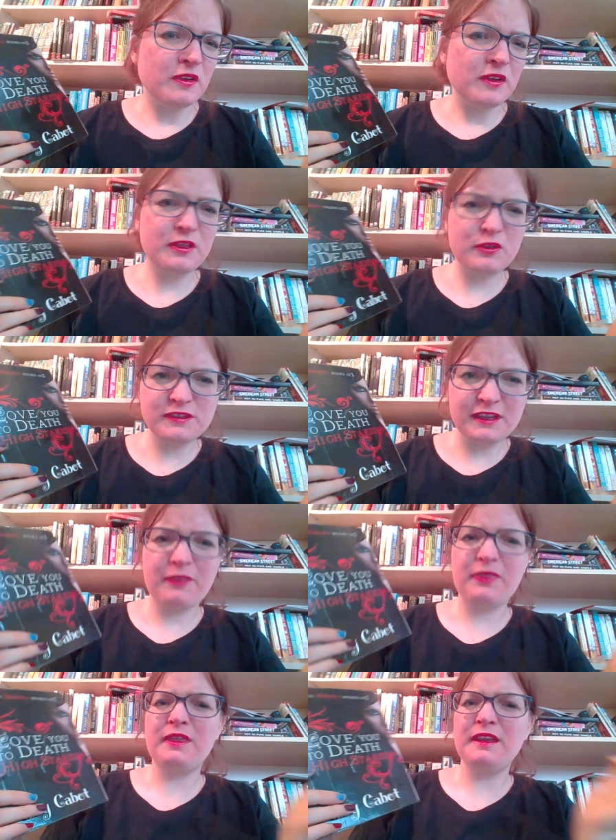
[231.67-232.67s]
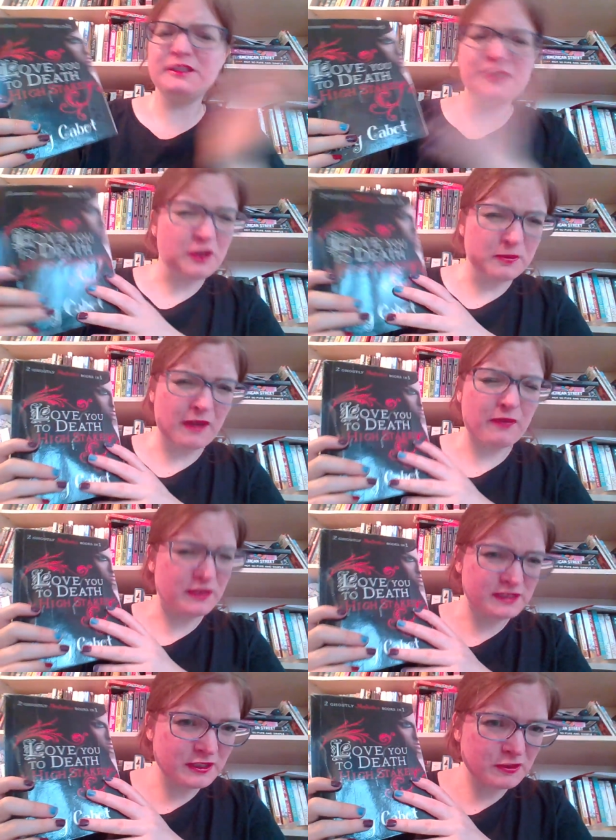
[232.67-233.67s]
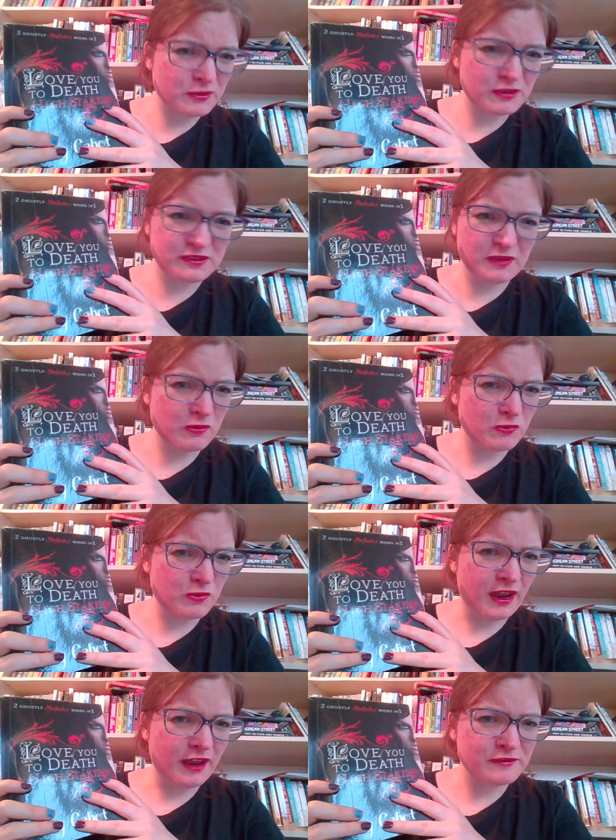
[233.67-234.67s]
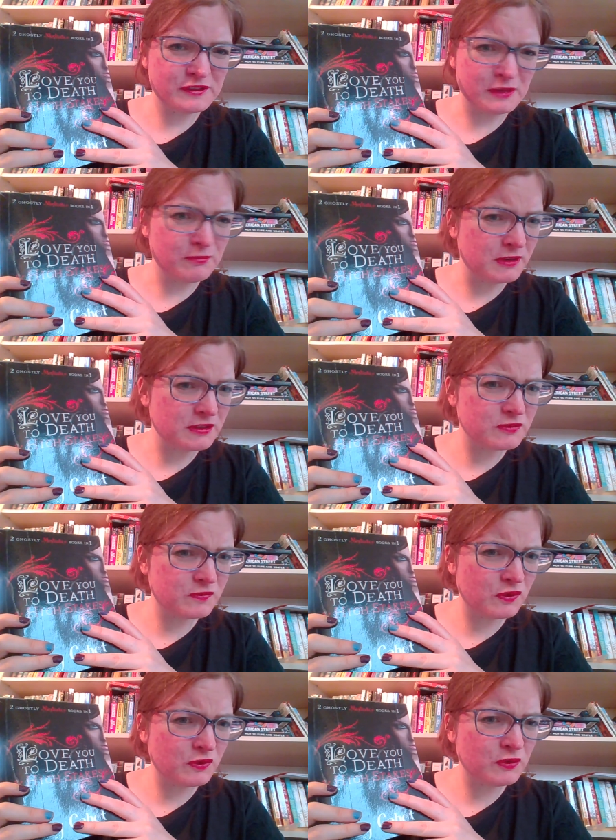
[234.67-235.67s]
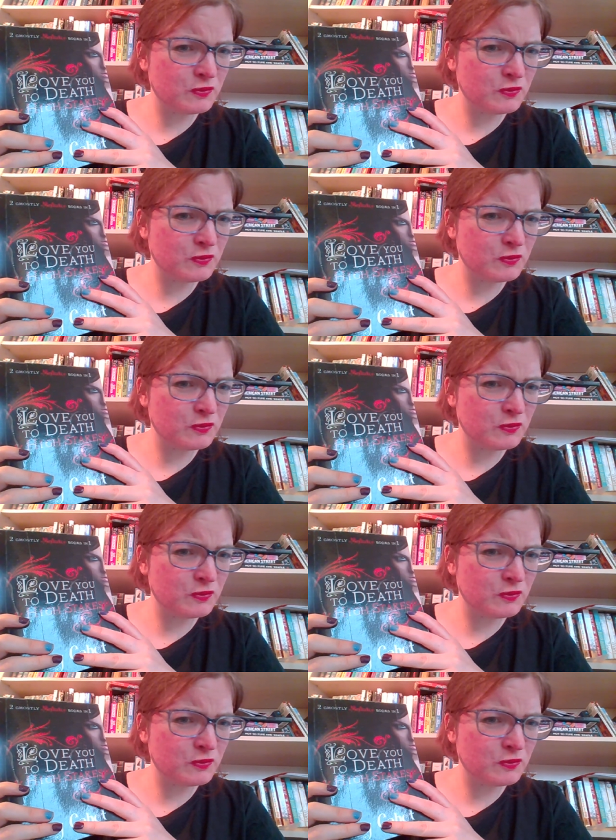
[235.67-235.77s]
it looks like it's not coming up this year because then we would have some pictures from it,